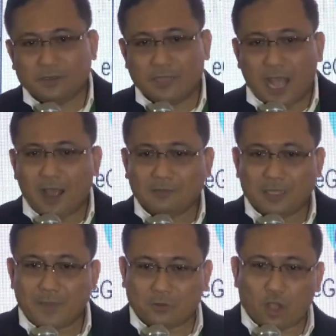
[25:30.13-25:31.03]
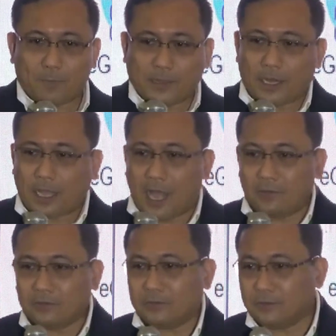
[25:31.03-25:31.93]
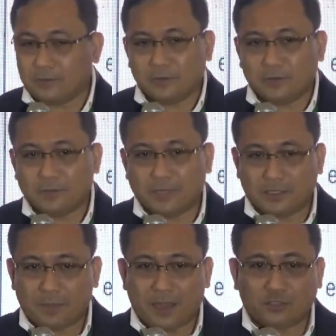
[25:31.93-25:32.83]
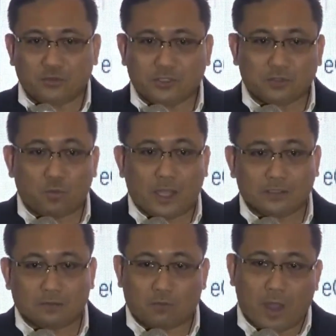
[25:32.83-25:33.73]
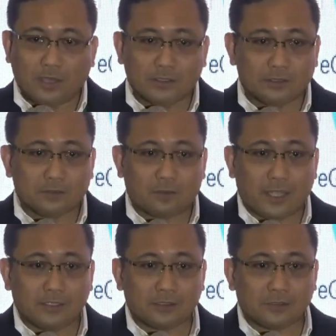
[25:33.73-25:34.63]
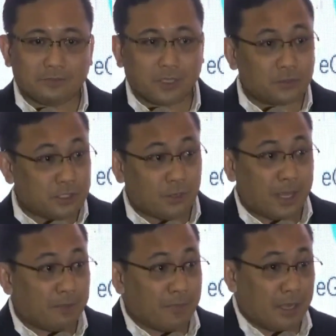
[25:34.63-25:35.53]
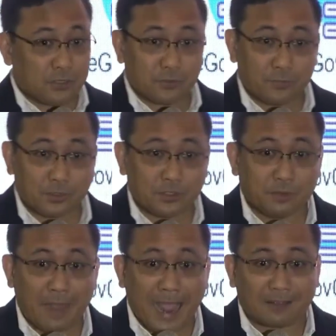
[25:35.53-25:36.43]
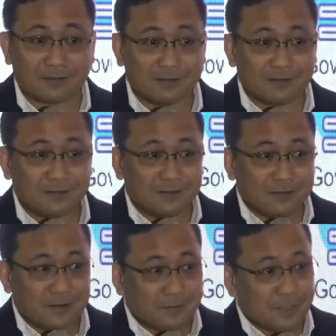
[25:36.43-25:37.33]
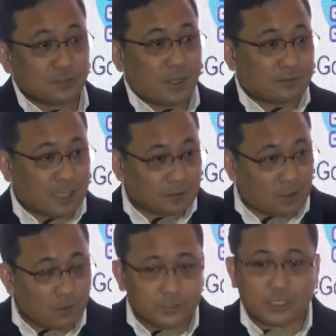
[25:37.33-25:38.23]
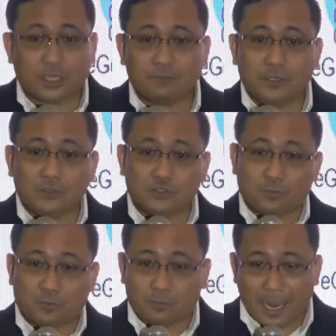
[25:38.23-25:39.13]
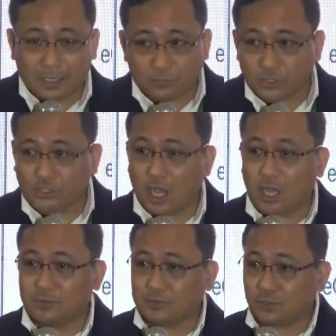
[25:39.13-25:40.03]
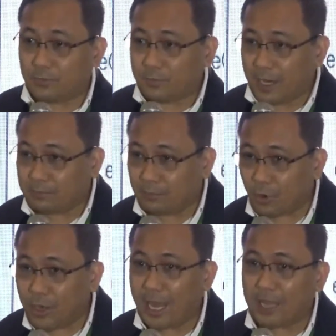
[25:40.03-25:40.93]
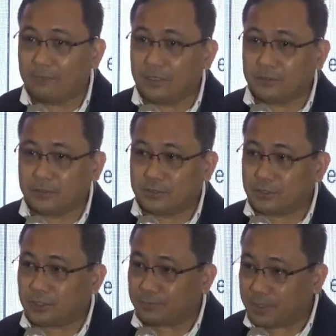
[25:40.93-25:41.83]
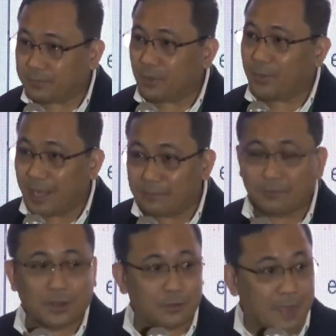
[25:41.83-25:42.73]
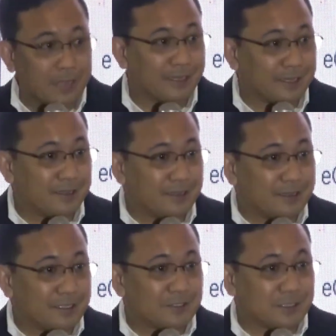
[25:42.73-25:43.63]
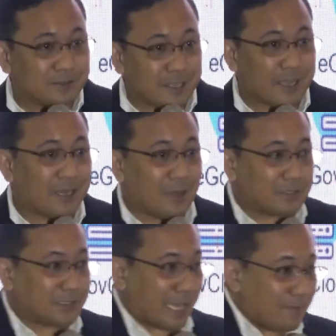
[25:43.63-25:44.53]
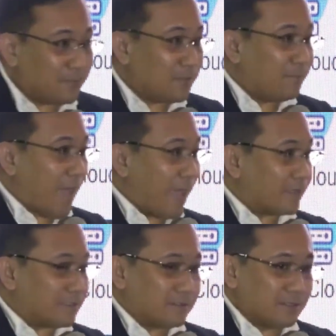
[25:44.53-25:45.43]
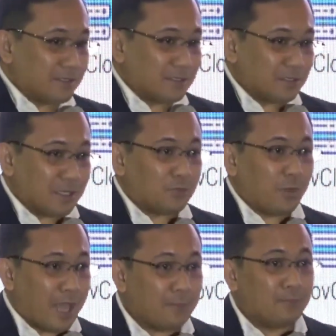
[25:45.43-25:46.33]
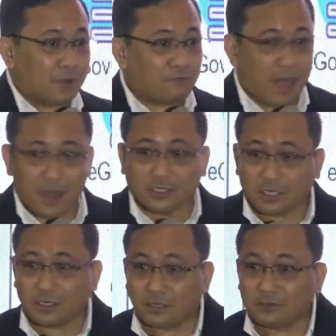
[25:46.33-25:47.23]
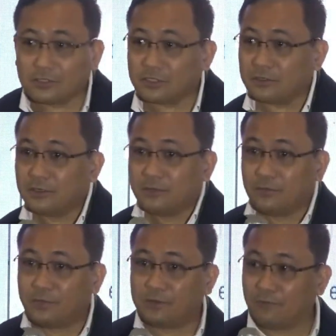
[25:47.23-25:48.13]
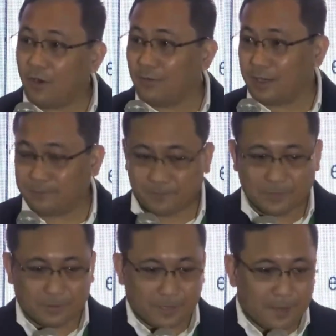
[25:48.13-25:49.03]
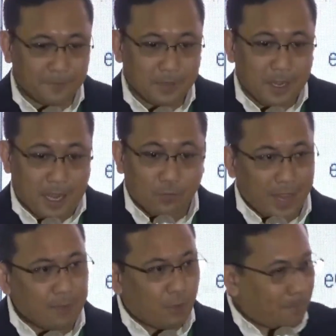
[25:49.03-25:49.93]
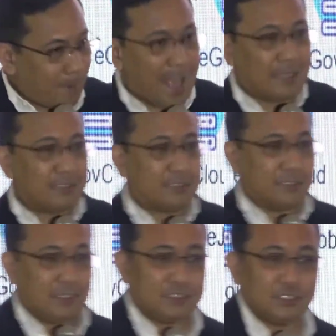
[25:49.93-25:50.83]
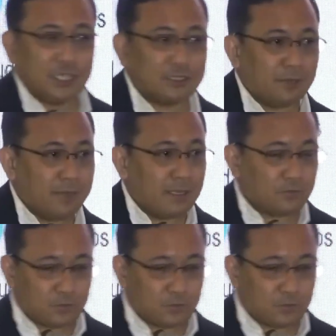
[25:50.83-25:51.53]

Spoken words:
Yeah, they might open an account, but they might use it once, twice, because they don't have money to put in their bank. That's why technology can be used to provide more jobs, to provide more livelihood, so that people will have more money, so that they can now save to the banks, so that we'll have more financial inclusion moving forward. Okay? And we have more plans, ladies and gentlemen.